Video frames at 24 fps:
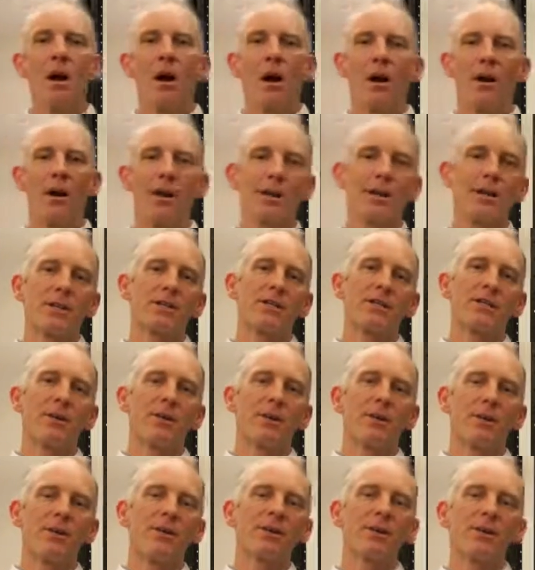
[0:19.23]
Our industry
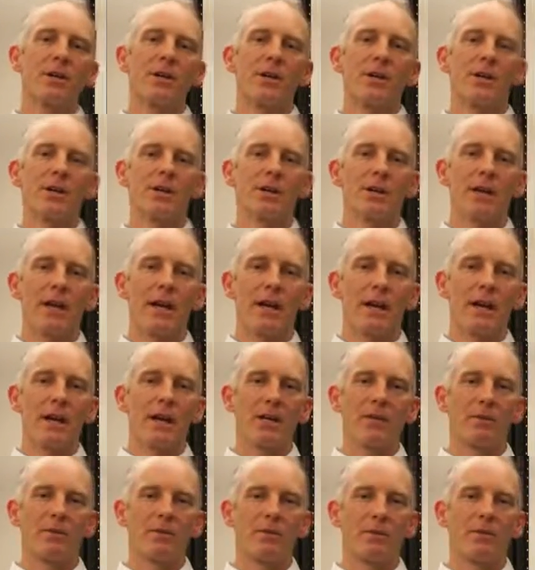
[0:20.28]
research
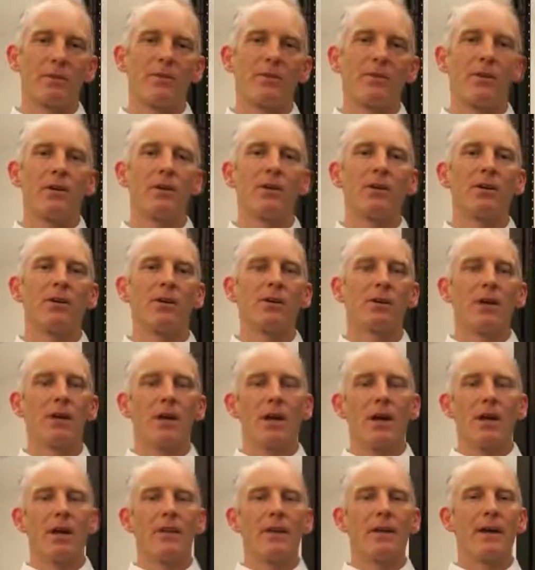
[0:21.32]
has revealed
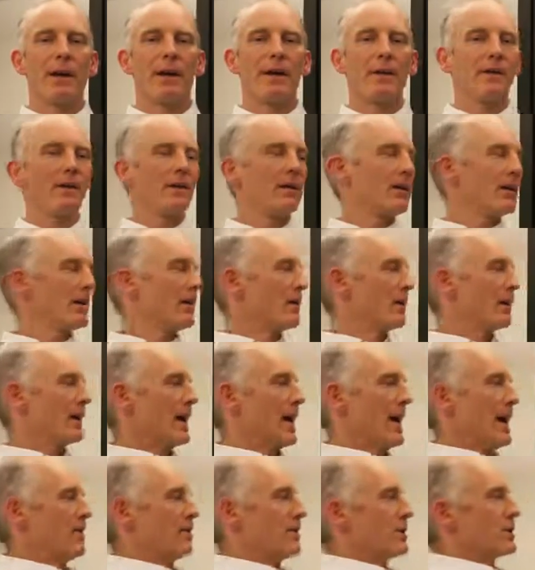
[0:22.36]
that
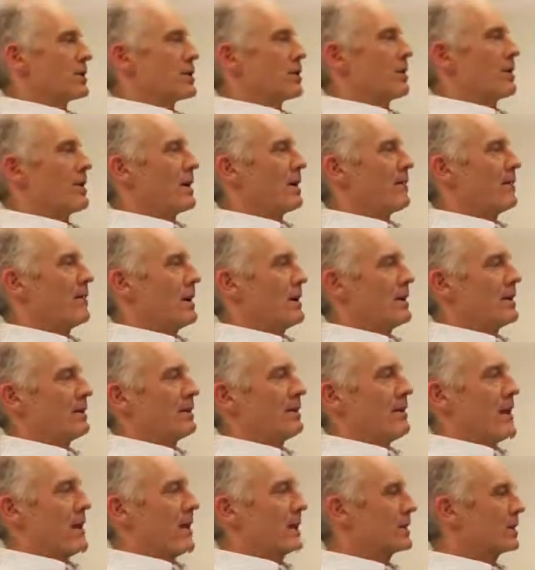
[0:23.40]
cabinets are being
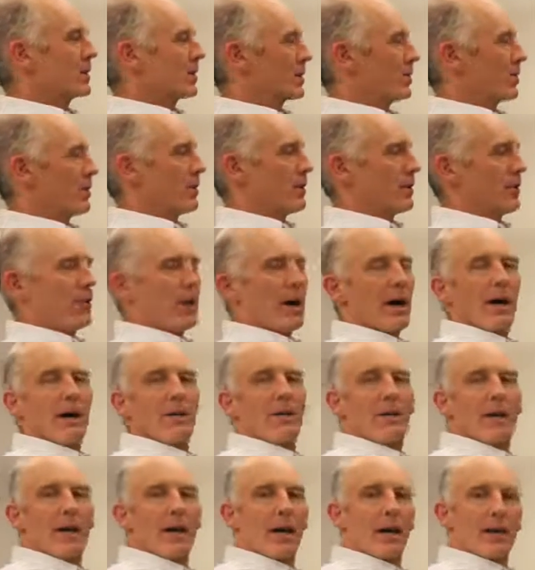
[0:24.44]
manufactured with a wide
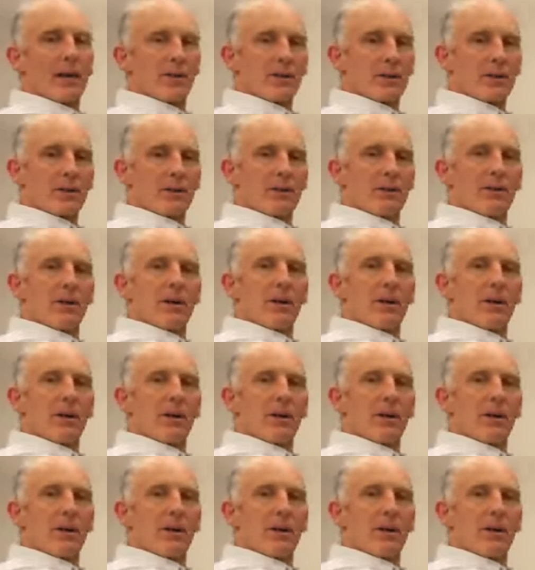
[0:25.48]
range